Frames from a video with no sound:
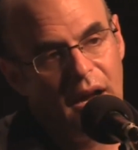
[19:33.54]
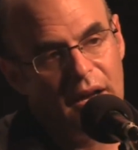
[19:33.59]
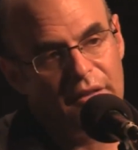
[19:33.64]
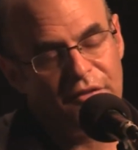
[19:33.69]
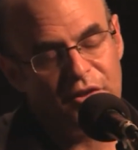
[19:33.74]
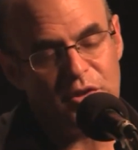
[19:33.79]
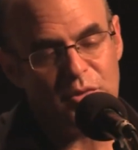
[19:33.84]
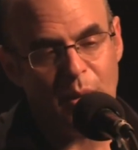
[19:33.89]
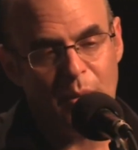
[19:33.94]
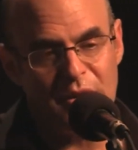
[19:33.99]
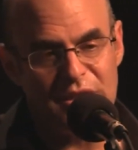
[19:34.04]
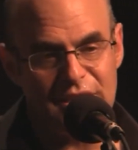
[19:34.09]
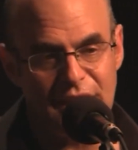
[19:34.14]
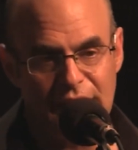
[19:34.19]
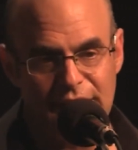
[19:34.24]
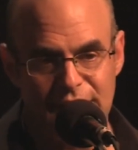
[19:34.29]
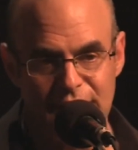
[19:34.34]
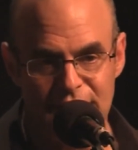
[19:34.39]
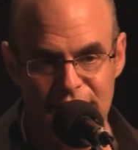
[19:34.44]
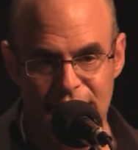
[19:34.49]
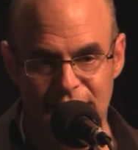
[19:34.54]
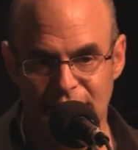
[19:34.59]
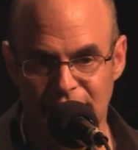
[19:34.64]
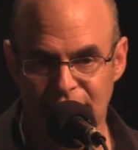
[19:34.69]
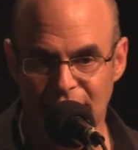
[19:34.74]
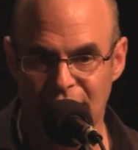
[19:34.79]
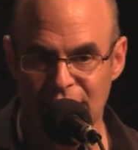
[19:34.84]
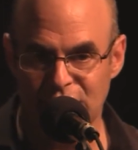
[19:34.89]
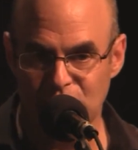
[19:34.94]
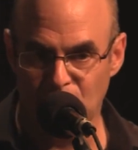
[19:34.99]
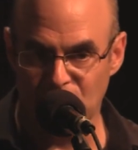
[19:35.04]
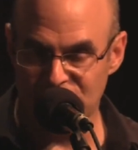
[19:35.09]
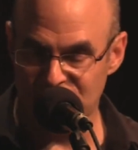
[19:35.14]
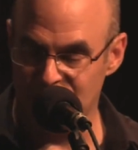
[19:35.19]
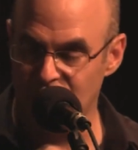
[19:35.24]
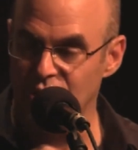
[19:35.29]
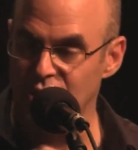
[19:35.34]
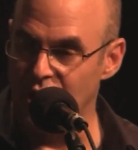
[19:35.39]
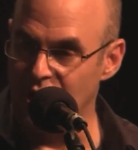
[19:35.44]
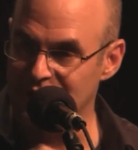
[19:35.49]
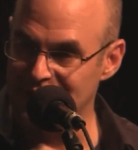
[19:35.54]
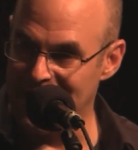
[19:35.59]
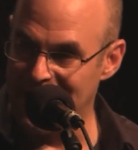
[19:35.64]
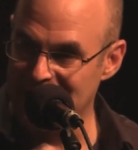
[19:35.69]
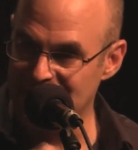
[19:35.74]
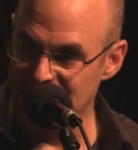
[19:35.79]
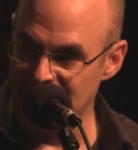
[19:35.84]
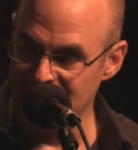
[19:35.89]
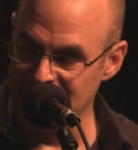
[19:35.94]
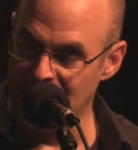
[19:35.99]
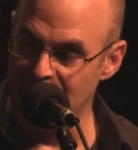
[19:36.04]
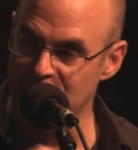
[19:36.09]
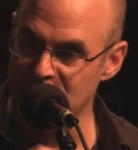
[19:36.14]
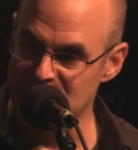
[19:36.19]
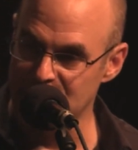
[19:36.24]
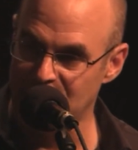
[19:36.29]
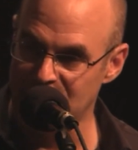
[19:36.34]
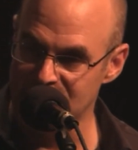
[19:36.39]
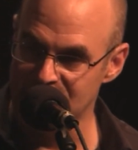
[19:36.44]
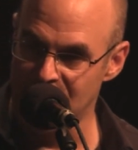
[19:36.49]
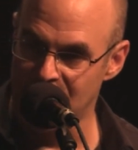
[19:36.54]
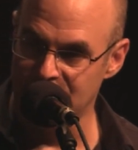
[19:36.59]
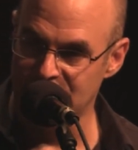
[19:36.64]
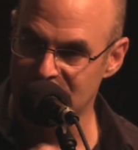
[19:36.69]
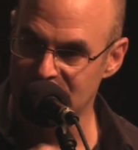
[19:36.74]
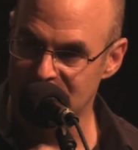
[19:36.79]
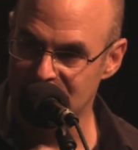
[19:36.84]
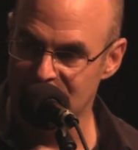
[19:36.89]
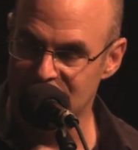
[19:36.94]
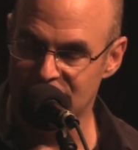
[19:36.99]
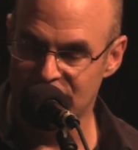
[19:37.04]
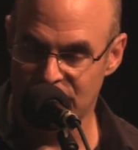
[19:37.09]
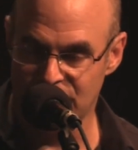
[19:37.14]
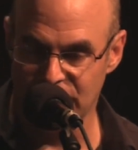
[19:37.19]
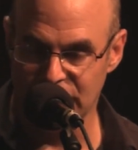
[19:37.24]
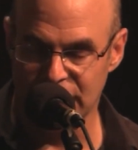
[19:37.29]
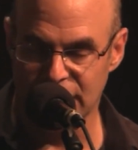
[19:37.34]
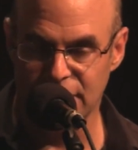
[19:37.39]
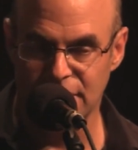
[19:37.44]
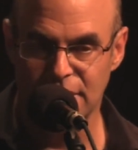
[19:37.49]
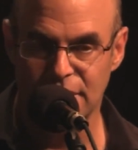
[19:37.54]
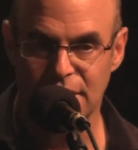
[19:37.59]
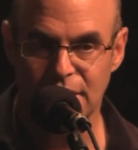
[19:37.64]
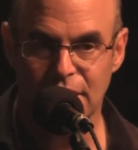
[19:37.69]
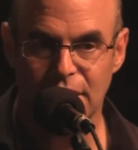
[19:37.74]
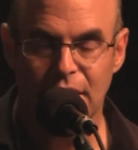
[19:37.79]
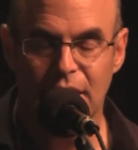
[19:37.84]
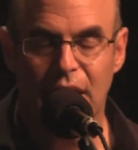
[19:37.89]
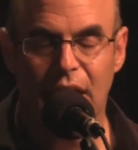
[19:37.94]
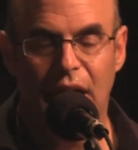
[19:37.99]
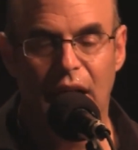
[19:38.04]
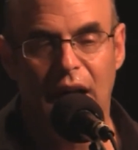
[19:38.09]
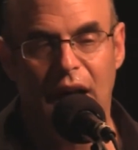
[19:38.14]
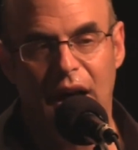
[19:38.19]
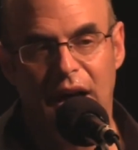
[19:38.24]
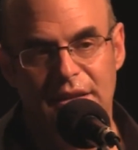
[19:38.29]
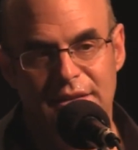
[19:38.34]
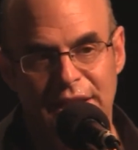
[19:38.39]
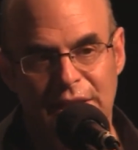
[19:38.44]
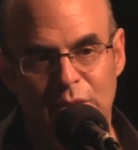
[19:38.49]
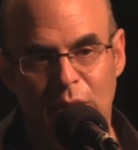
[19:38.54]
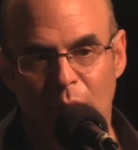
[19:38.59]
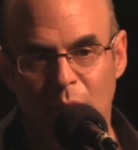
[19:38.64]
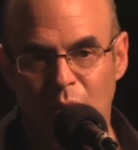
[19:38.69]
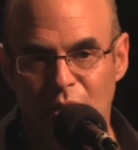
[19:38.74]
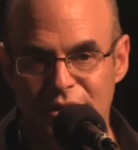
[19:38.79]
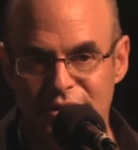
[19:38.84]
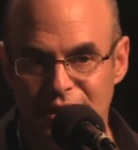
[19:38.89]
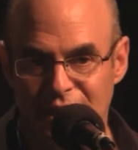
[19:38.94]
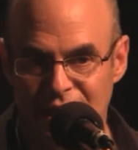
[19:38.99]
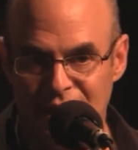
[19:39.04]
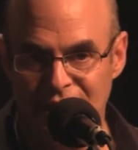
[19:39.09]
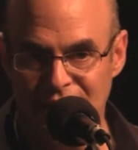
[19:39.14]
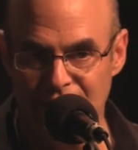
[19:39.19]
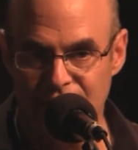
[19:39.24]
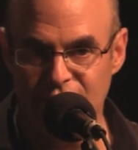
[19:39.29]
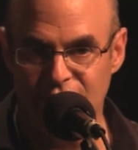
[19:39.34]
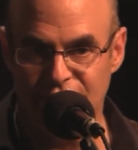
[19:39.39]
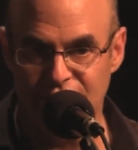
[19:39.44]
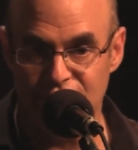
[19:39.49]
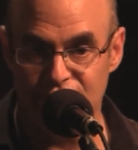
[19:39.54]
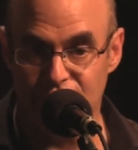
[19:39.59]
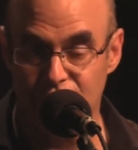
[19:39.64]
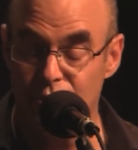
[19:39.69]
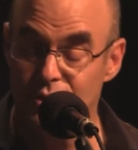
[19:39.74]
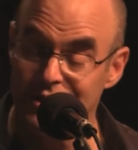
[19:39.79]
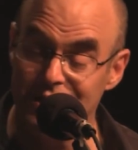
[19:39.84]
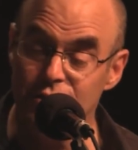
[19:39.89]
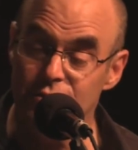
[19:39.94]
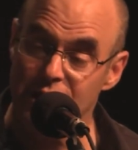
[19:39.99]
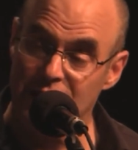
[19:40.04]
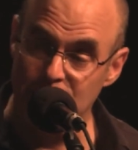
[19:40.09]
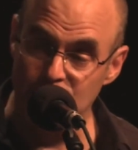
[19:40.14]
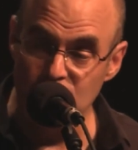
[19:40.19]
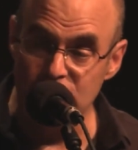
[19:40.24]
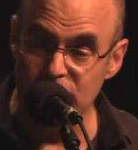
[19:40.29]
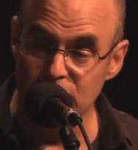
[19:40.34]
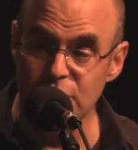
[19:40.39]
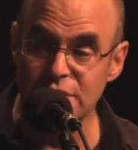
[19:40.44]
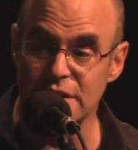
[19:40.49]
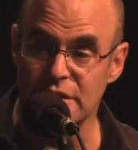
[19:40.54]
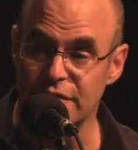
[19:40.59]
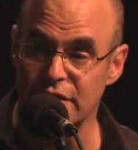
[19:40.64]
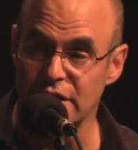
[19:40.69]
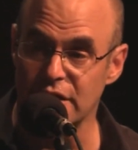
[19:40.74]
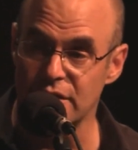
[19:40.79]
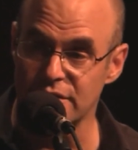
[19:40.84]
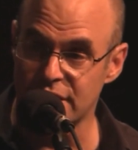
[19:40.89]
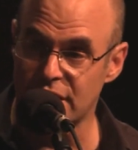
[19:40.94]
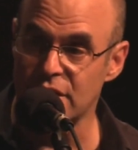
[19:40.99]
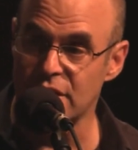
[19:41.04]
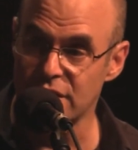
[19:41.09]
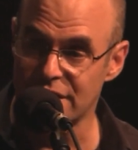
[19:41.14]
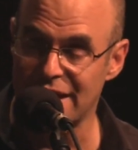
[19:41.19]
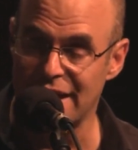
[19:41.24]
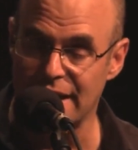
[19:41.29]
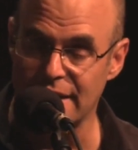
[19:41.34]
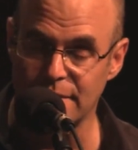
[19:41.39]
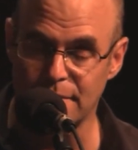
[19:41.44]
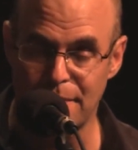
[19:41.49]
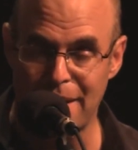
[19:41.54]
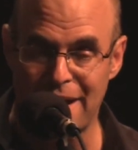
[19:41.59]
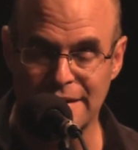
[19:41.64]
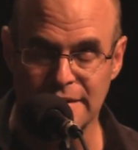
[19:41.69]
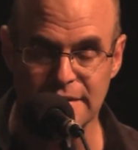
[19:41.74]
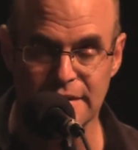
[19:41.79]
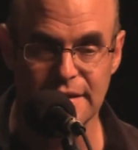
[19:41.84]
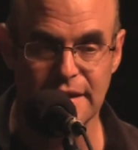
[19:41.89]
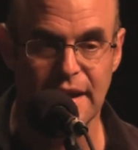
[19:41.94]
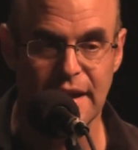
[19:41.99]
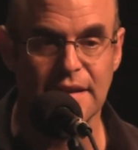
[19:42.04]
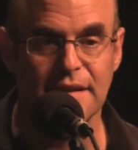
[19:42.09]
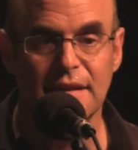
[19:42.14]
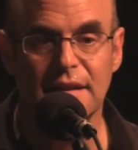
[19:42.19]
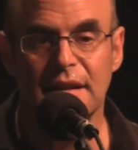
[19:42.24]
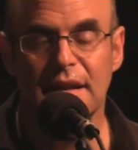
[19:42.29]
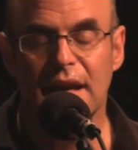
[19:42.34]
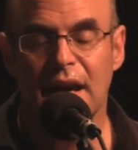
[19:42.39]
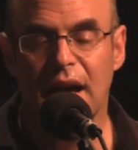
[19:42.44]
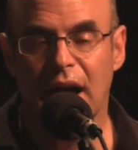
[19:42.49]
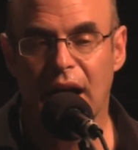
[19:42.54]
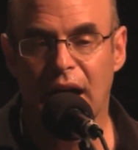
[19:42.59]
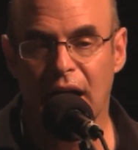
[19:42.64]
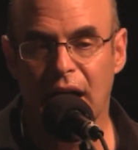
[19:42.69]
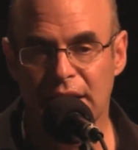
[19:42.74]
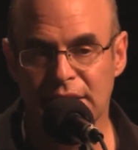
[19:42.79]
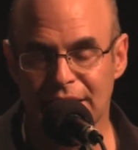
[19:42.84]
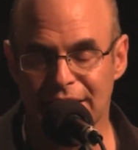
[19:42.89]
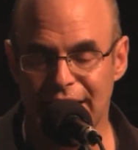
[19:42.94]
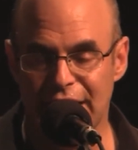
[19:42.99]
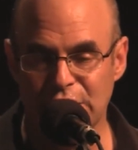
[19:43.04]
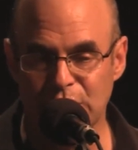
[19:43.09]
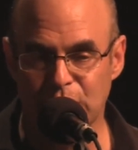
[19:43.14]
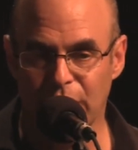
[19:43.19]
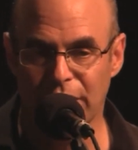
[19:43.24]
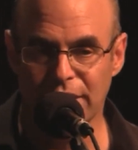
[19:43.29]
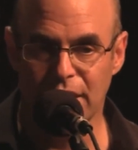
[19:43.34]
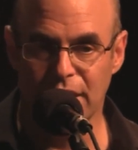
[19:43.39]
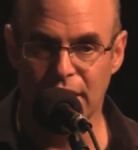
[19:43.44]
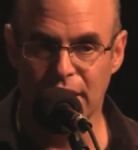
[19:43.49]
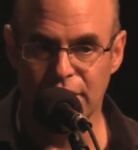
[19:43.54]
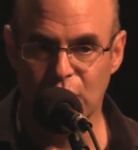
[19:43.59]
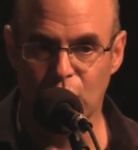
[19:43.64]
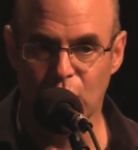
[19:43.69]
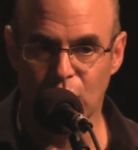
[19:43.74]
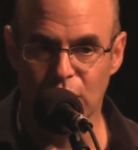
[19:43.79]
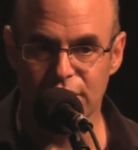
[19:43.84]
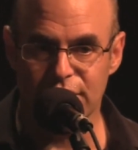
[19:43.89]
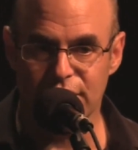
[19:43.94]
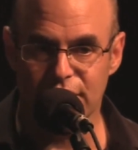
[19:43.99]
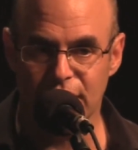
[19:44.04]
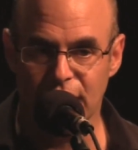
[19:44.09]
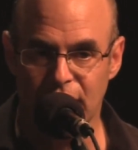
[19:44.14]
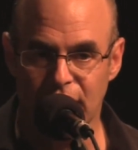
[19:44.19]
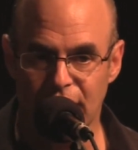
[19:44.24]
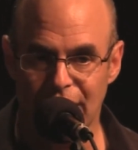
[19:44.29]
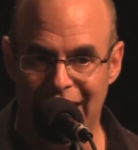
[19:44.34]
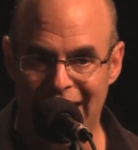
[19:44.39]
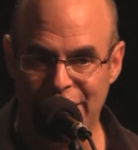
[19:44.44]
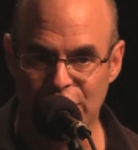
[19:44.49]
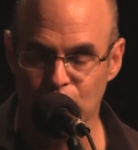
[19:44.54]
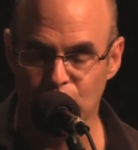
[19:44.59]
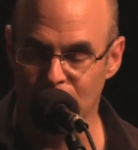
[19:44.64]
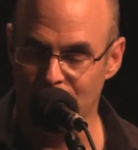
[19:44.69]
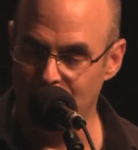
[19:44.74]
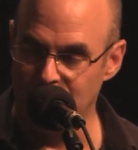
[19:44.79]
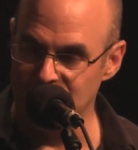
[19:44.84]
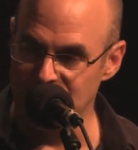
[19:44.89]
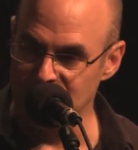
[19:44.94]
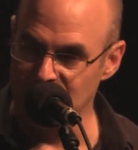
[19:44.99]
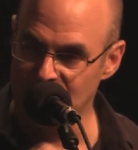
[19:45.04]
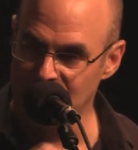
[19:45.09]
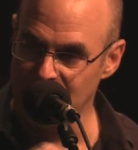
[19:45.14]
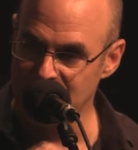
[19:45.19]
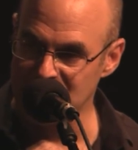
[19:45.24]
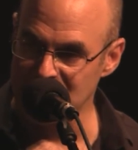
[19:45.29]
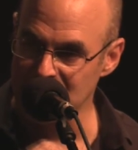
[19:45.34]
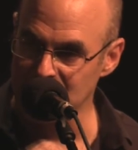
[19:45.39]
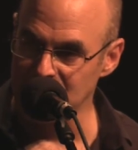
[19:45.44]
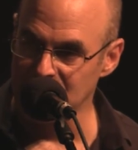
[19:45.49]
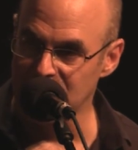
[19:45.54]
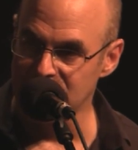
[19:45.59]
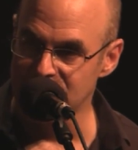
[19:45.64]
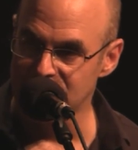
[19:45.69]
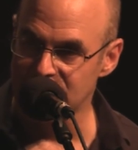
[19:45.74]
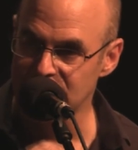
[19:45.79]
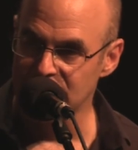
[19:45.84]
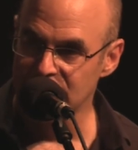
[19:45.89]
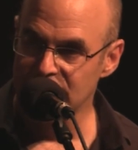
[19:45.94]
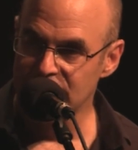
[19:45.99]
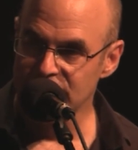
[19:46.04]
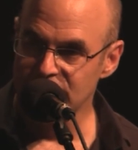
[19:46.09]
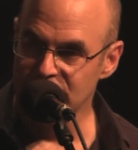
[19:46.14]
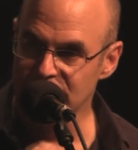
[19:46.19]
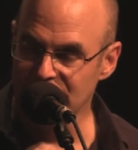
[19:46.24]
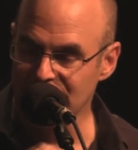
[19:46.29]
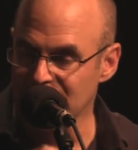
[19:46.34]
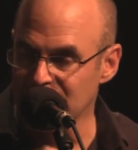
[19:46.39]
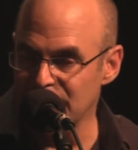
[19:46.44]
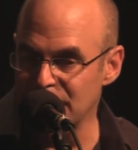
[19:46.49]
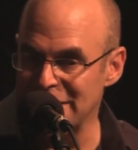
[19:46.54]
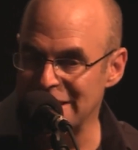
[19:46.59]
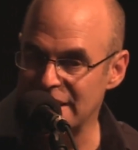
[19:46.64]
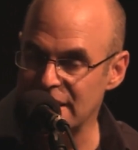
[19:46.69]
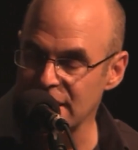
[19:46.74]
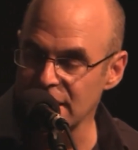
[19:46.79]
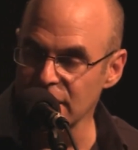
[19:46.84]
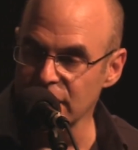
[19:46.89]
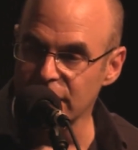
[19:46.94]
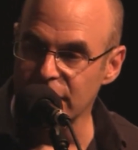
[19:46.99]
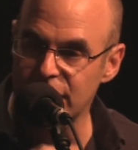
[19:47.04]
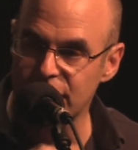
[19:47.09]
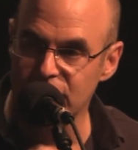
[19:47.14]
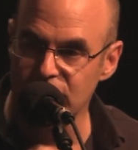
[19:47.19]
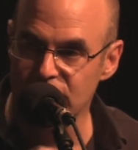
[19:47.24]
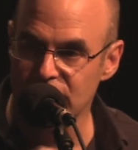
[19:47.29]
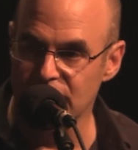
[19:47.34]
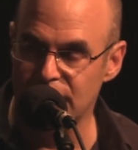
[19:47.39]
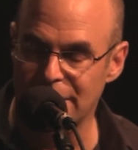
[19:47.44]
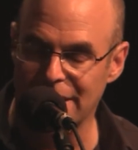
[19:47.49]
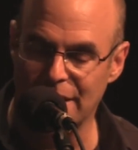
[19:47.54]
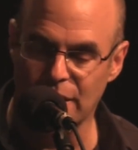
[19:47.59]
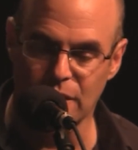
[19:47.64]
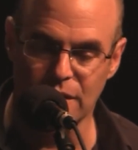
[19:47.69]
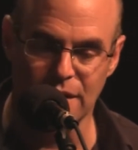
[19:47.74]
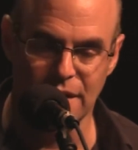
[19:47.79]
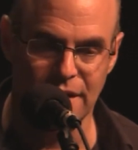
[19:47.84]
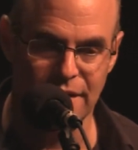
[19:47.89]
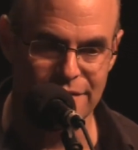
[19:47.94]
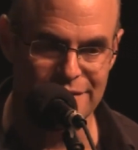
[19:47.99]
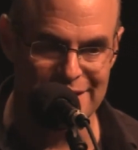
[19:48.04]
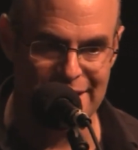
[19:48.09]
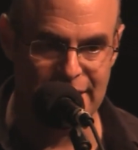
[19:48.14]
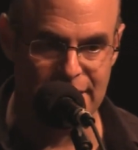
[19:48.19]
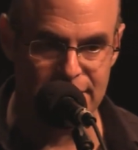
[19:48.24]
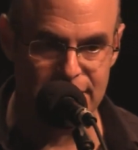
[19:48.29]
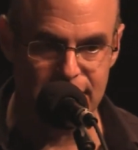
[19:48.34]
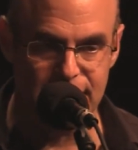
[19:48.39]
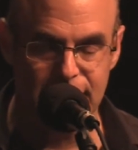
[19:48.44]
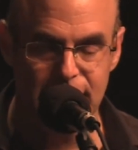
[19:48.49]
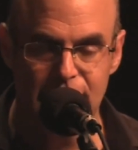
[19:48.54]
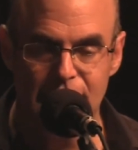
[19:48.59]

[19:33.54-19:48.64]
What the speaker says: First one was like the guys who worked so long they actually had nightmares about zombies. Yep. That's the Thriller. Yep. Second one was he and David Fincher, who did direct music videos. I know that, back in the day. And the last one, of course, actual members of the Crips and the Bloods, so they could be healed through the power of dance.